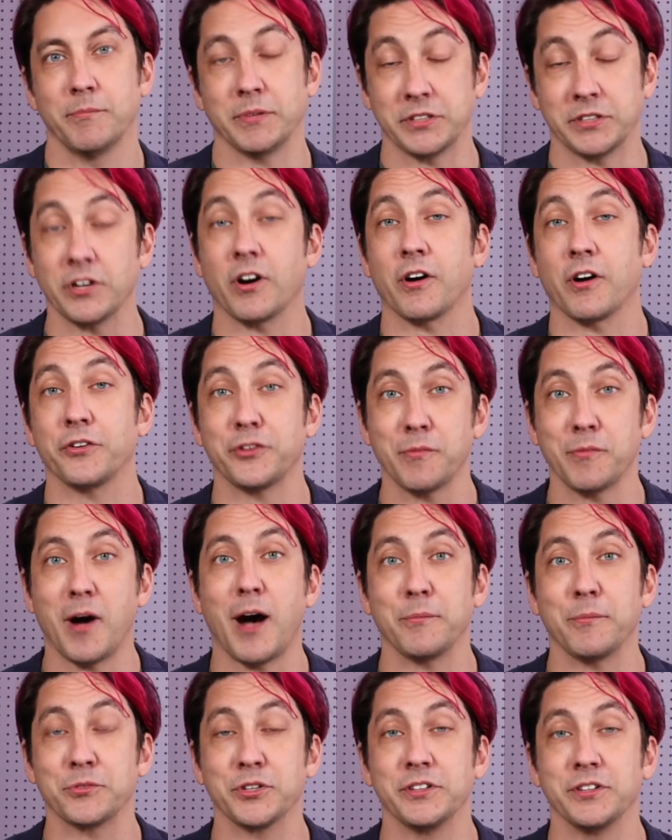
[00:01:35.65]
but there are some
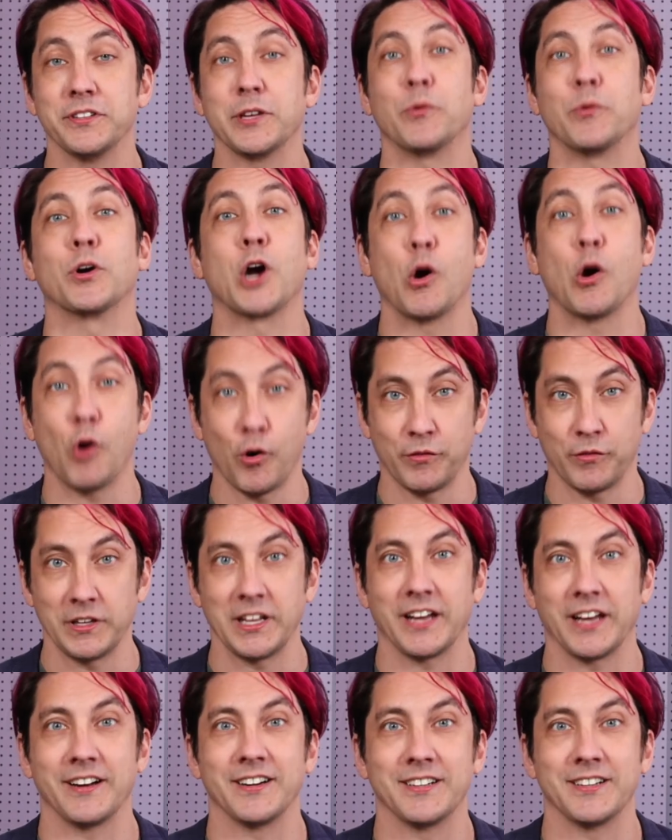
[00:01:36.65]
options that we'll go over
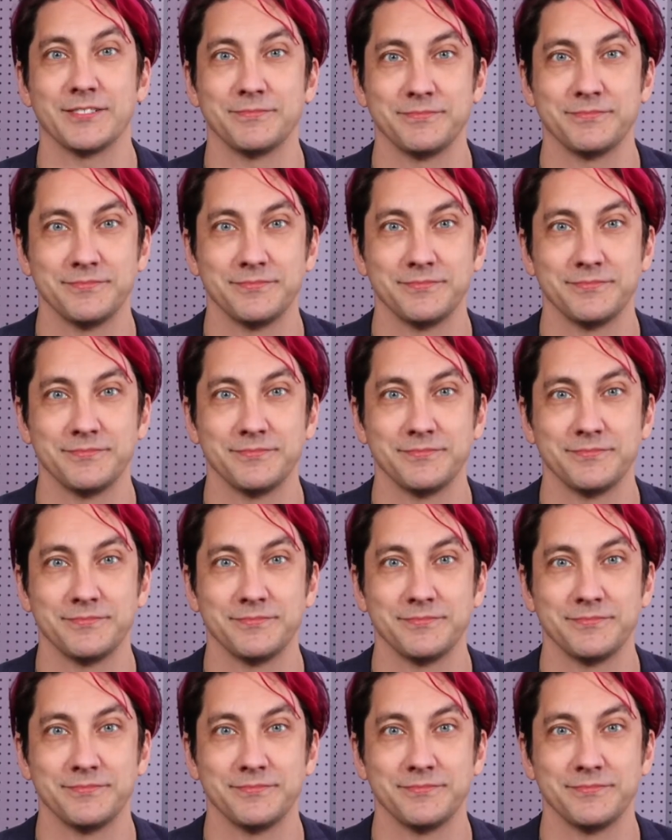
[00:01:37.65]
later.